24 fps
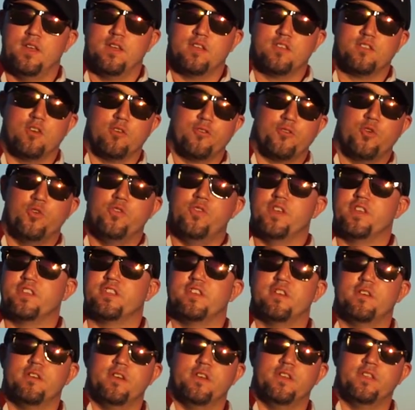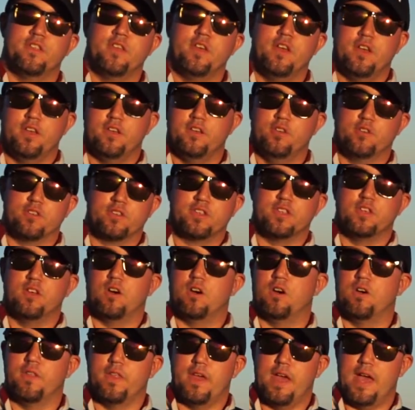So through this series, you'll see
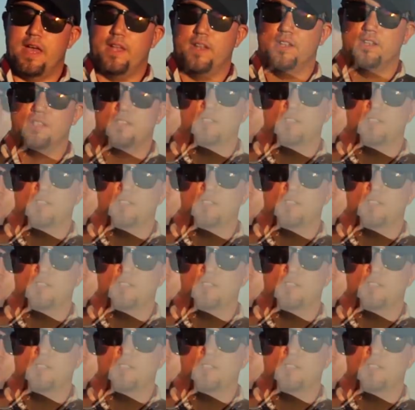all of that.